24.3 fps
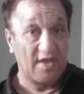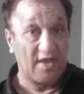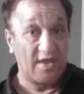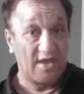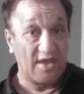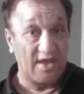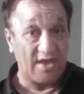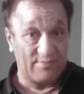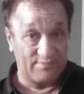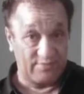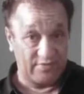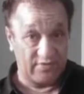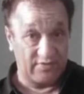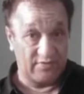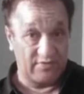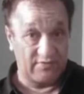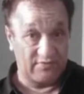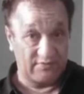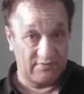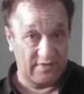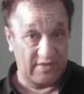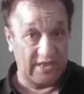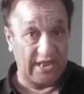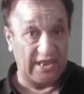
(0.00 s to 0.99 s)
Hapu,
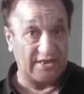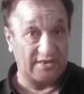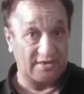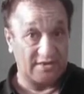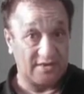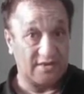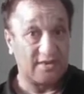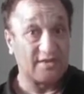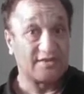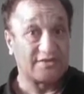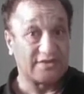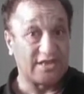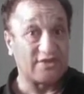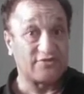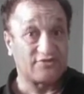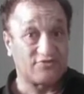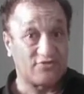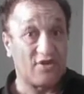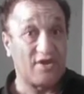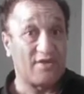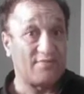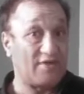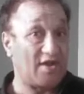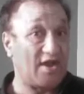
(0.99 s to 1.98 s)
and that
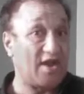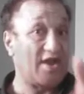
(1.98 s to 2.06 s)
tribe.